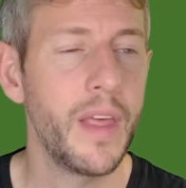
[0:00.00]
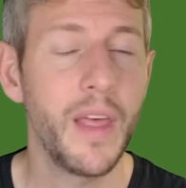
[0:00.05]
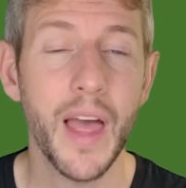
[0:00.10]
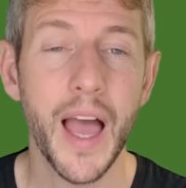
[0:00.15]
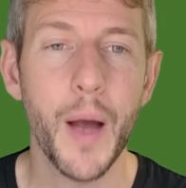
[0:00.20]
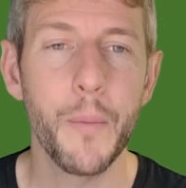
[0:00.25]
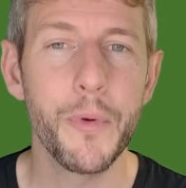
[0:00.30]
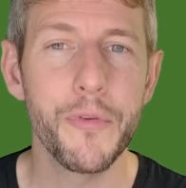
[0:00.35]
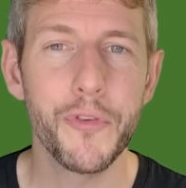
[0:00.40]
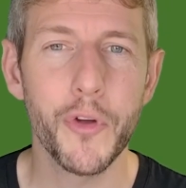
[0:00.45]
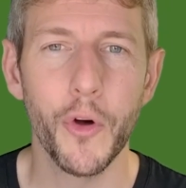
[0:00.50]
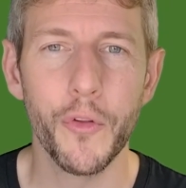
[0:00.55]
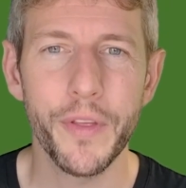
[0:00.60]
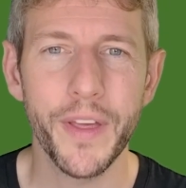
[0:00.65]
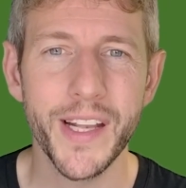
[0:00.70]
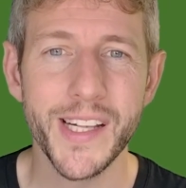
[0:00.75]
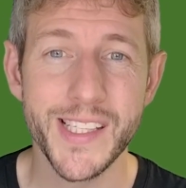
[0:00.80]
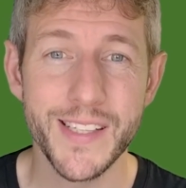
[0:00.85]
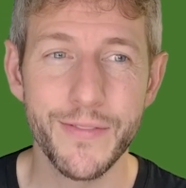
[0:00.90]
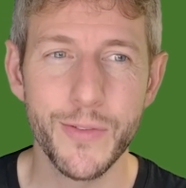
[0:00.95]
And we've got the
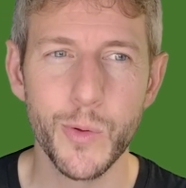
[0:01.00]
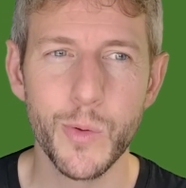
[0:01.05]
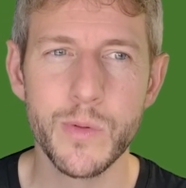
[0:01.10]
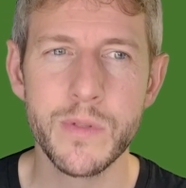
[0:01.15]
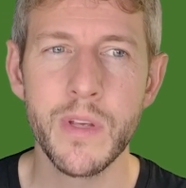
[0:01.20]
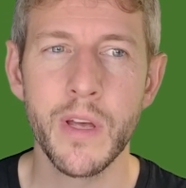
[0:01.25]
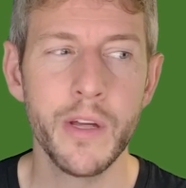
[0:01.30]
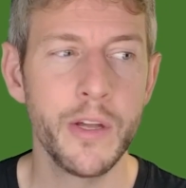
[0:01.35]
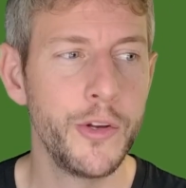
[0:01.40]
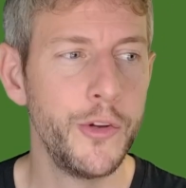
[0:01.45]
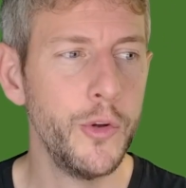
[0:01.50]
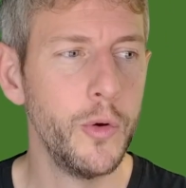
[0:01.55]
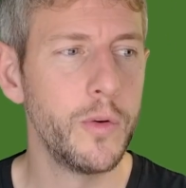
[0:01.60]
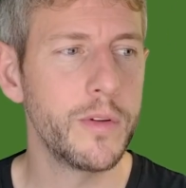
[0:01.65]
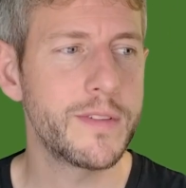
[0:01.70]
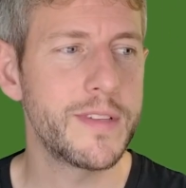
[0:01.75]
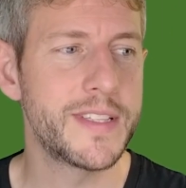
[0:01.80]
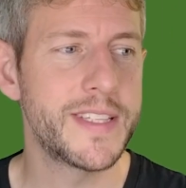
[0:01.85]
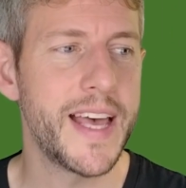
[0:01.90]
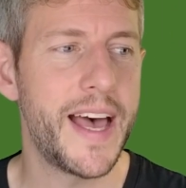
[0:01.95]
intervals 0
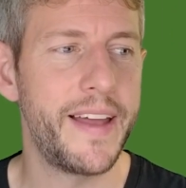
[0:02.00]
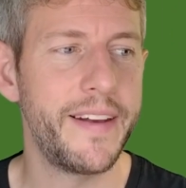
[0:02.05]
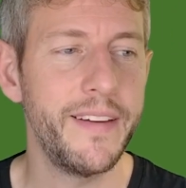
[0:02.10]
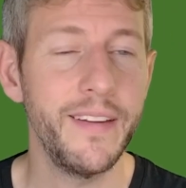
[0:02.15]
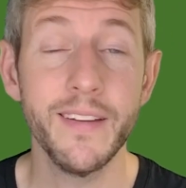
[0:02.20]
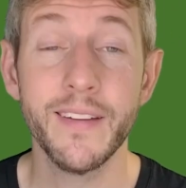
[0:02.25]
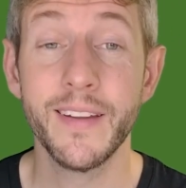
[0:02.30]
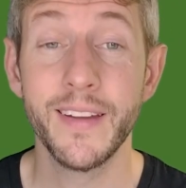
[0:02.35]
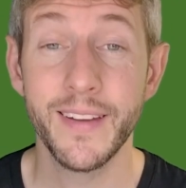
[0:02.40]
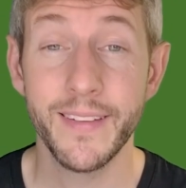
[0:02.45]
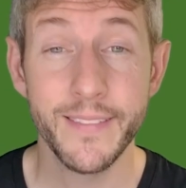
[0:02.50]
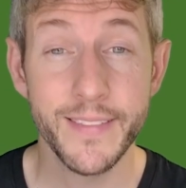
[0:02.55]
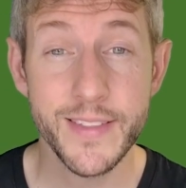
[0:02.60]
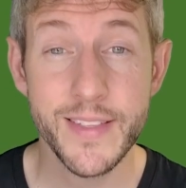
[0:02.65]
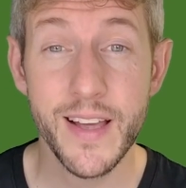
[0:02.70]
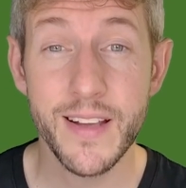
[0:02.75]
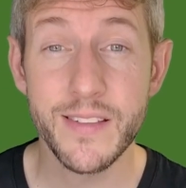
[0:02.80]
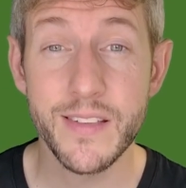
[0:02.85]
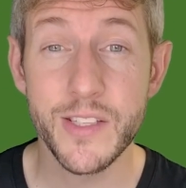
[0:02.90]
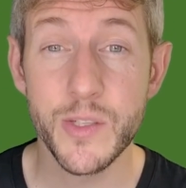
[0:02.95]
to 10,
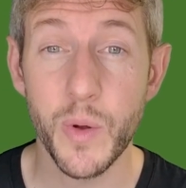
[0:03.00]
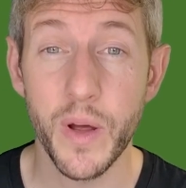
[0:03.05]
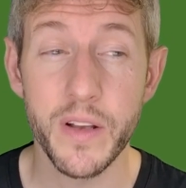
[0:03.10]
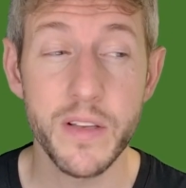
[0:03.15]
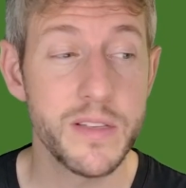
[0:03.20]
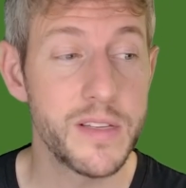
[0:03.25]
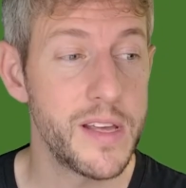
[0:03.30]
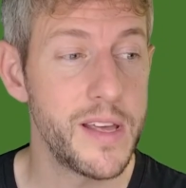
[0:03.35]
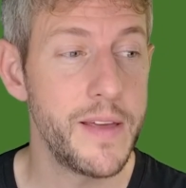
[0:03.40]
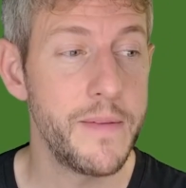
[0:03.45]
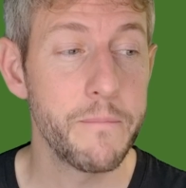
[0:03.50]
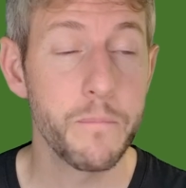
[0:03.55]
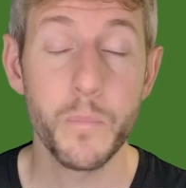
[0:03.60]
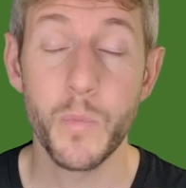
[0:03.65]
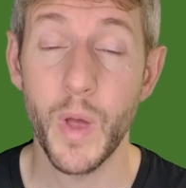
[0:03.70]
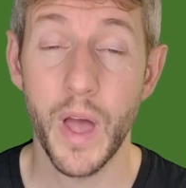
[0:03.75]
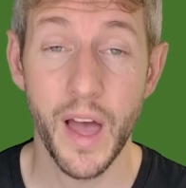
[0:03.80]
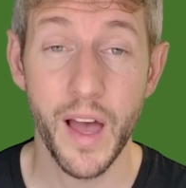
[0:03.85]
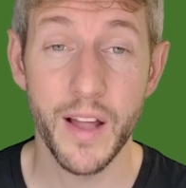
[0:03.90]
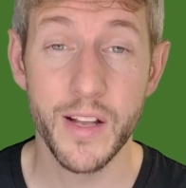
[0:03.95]
10 to 20,
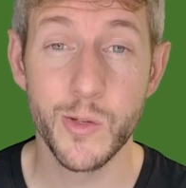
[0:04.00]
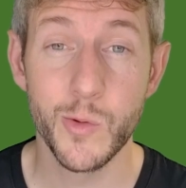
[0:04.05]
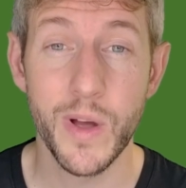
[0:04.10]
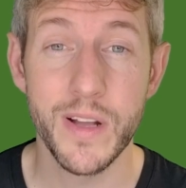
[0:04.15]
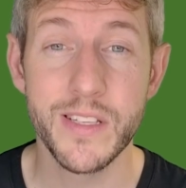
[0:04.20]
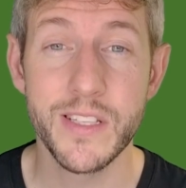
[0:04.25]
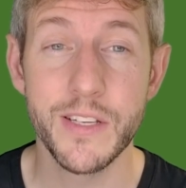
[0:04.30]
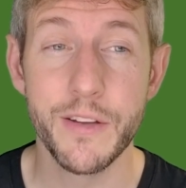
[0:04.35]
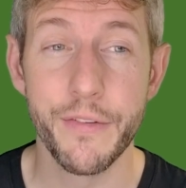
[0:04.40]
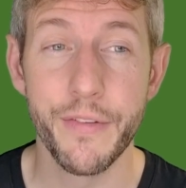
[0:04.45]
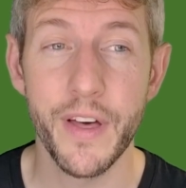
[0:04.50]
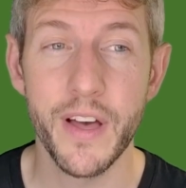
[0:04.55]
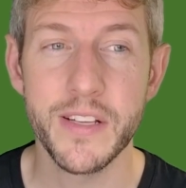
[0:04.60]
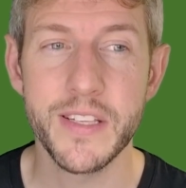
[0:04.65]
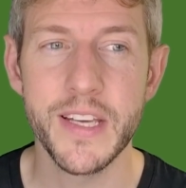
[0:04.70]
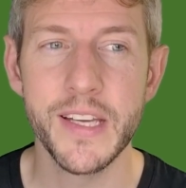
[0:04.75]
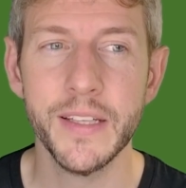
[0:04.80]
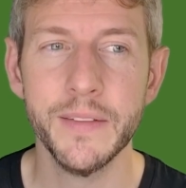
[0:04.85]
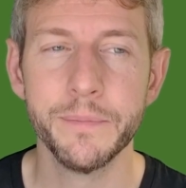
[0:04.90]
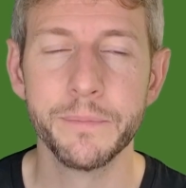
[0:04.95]
and 20 to
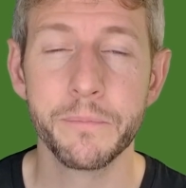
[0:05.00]
30.